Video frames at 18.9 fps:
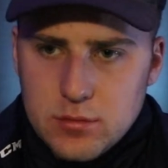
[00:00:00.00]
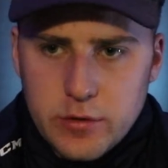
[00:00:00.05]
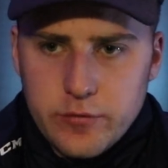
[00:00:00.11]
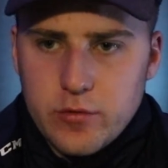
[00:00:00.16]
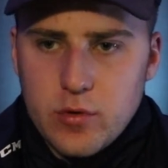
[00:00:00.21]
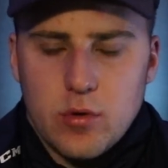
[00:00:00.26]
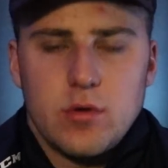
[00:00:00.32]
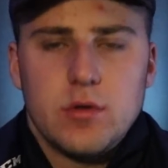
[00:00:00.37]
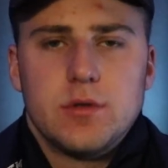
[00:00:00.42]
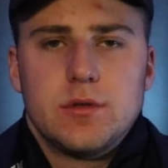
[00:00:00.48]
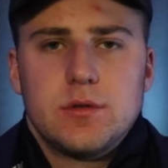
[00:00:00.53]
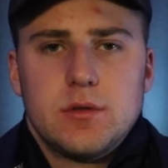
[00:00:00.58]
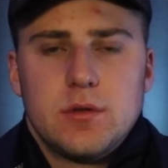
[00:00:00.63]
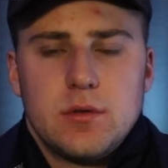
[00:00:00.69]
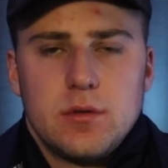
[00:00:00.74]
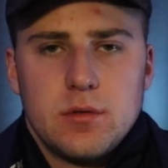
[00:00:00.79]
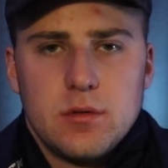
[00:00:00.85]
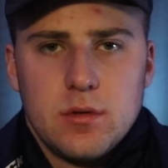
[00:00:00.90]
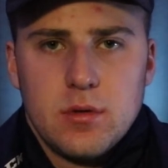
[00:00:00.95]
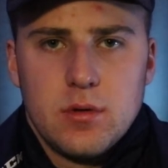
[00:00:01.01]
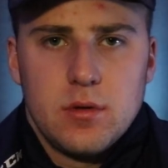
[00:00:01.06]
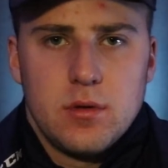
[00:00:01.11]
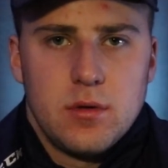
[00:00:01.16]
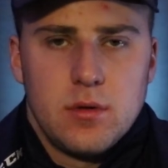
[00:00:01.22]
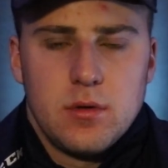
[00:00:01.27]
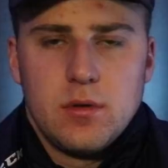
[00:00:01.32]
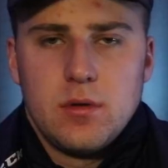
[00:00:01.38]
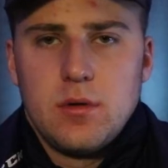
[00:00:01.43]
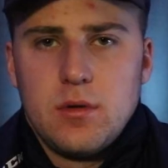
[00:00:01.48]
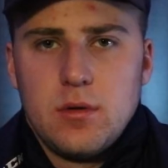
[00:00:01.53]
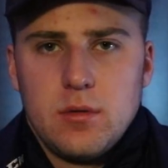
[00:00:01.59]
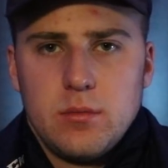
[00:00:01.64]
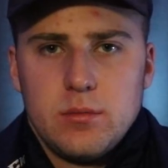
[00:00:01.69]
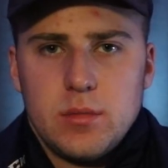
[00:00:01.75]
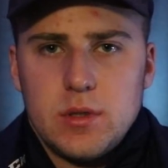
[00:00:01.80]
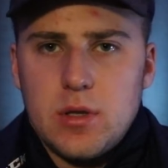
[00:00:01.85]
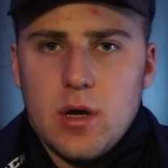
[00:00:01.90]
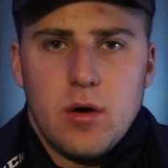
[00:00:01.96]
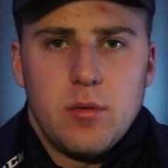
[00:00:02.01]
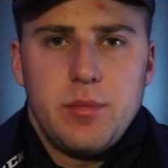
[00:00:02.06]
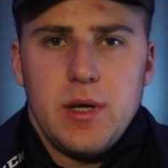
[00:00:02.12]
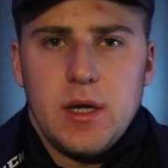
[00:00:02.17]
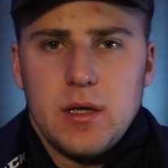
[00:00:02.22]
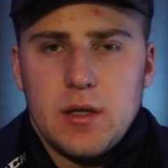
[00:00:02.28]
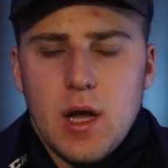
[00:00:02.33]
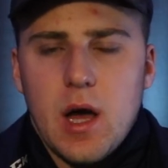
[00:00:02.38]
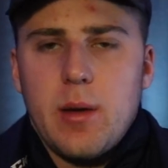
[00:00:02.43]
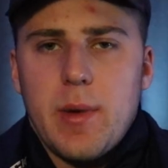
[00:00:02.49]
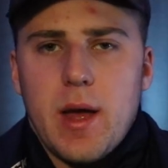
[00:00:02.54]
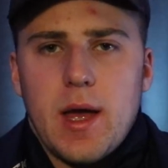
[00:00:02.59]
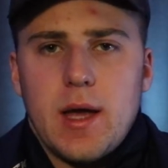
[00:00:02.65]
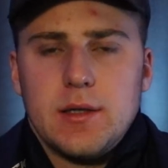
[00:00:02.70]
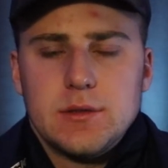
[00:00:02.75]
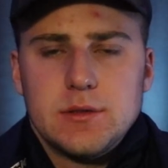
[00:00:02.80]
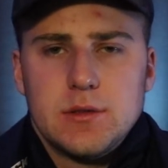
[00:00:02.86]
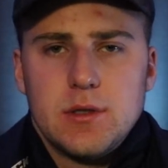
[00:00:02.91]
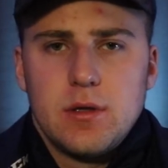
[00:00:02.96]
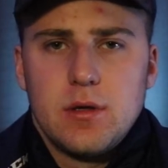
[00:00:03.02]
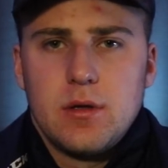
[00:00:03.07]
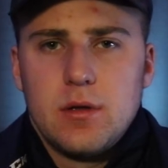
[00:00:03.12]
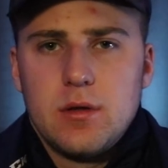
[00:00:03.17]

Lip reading: Of course. But don't be a dumbass.